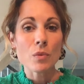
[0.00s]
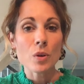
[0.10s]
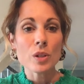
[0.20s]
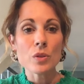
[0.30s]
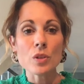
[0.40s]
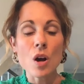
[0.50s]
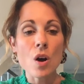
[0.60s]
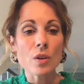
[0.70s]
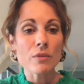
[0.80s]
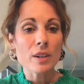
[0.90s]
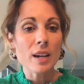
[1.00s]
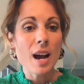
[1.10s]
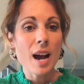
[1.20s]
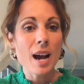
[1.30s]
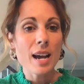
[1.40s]
we're going to use all different
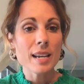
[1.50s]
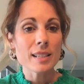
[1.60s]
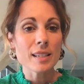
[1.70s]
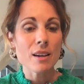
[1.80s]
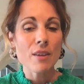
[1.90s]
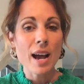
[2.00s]
kinds of